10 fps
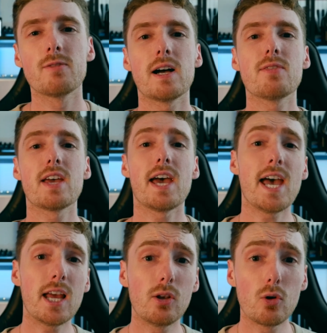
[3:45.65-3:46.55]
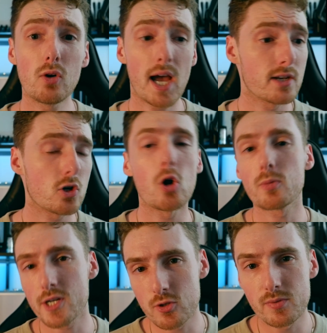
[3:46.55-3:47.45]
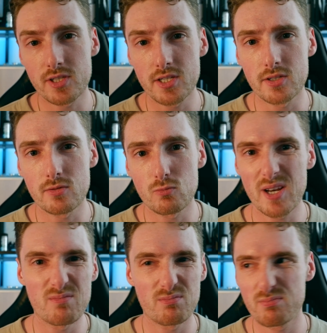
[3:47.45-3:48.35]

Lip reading: I found that air law and operational procedures went